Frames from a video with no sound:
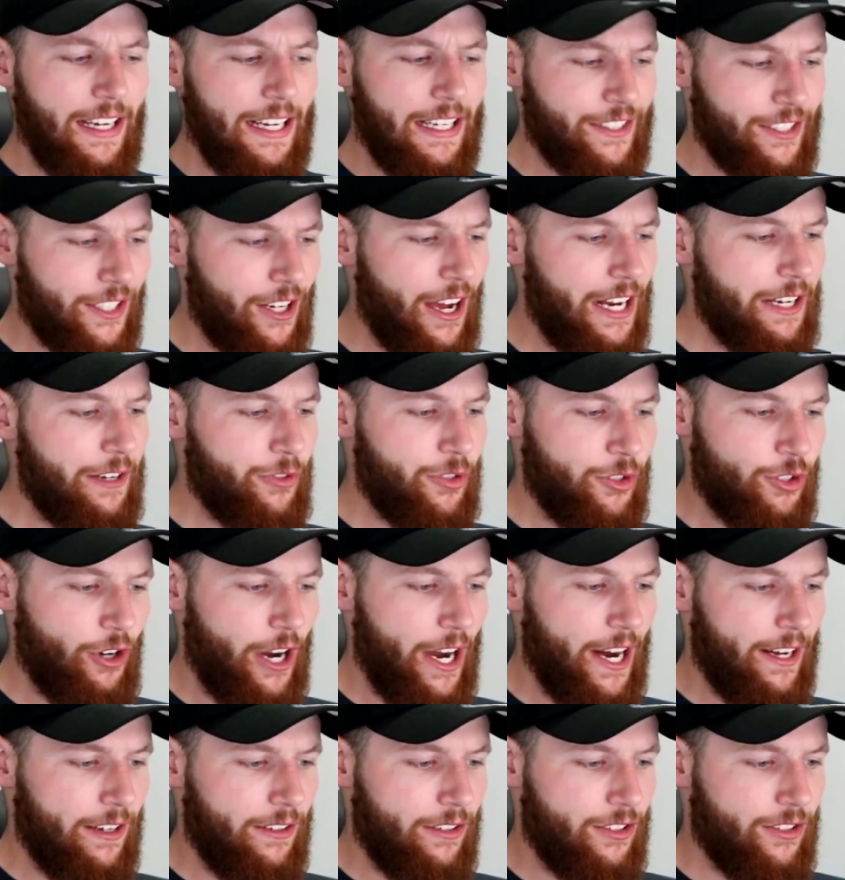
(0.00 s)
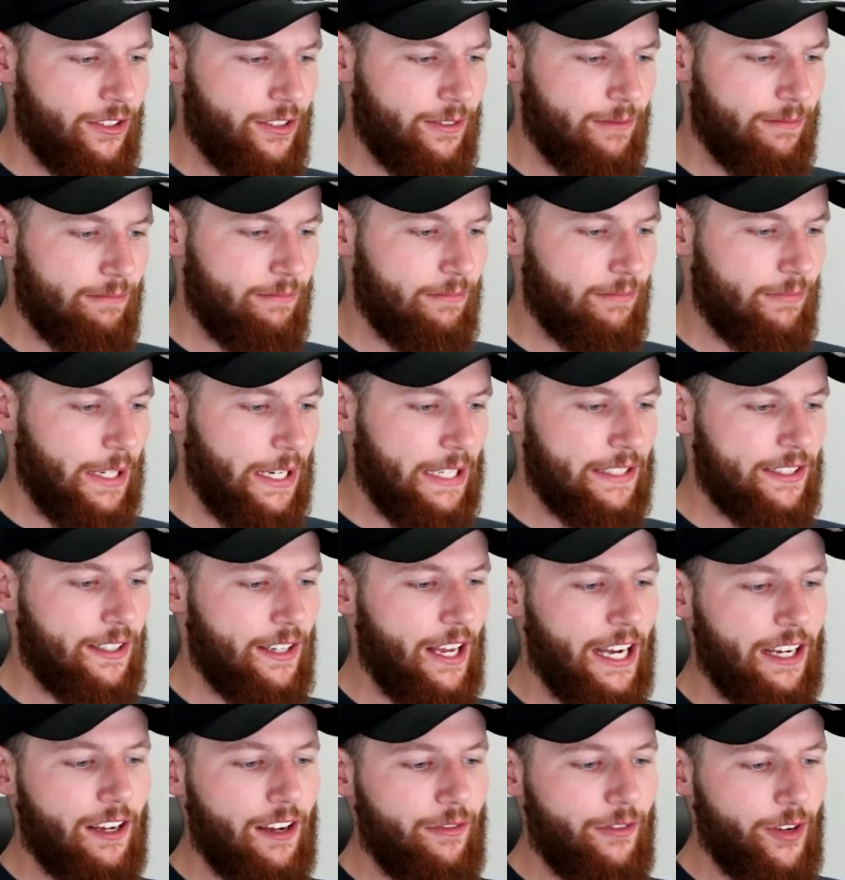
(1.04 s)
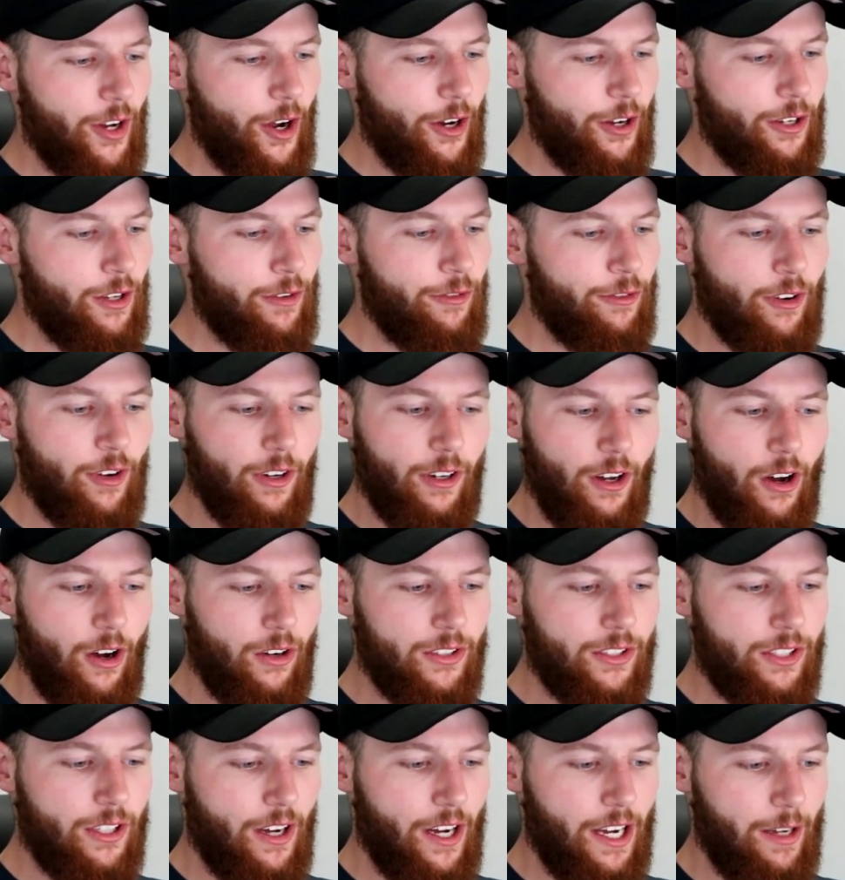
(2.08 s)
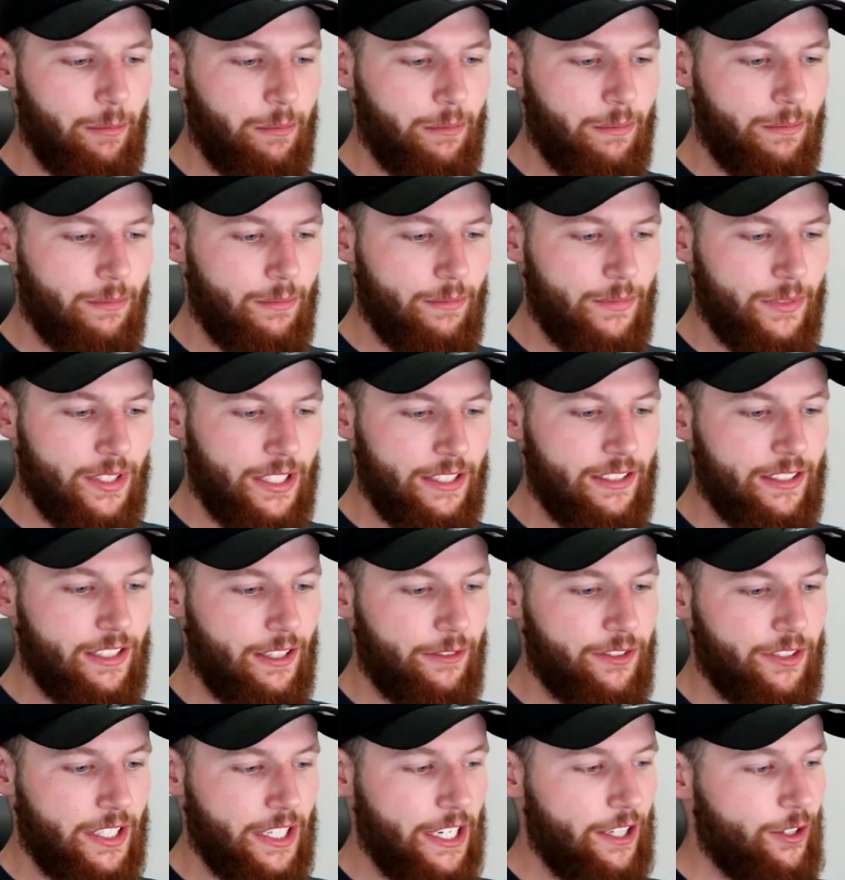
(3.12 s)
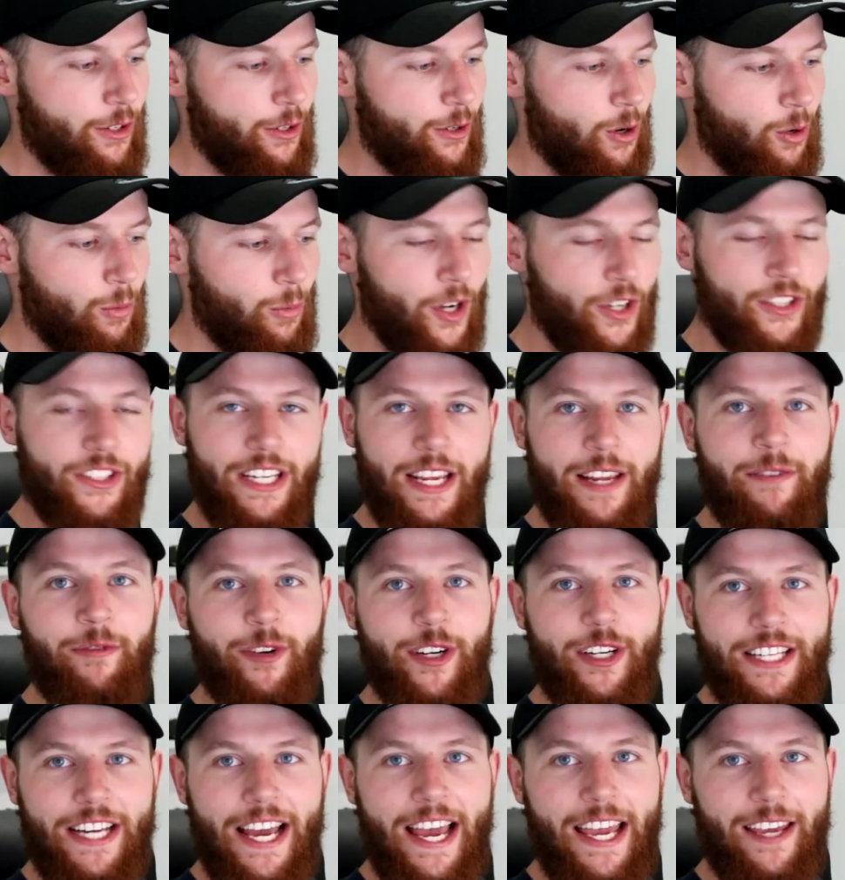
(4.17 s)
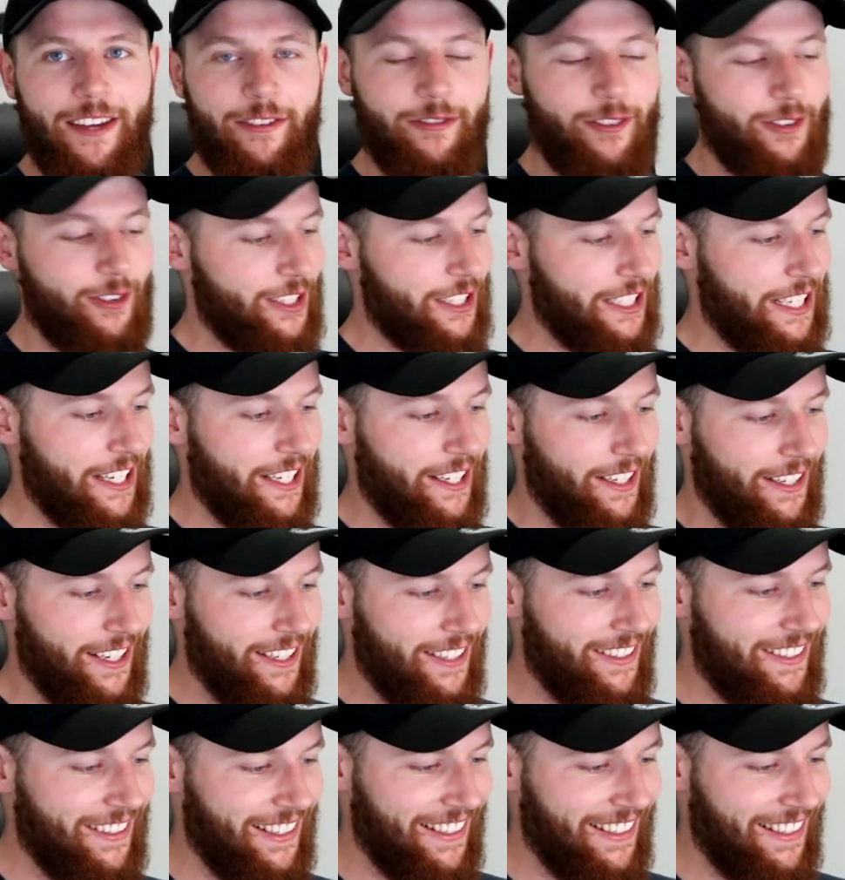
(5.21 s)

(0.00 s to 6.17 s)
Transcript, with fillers: It's kind of strange. It's like I've known you for a long time, since I've seen you almost every day for a year.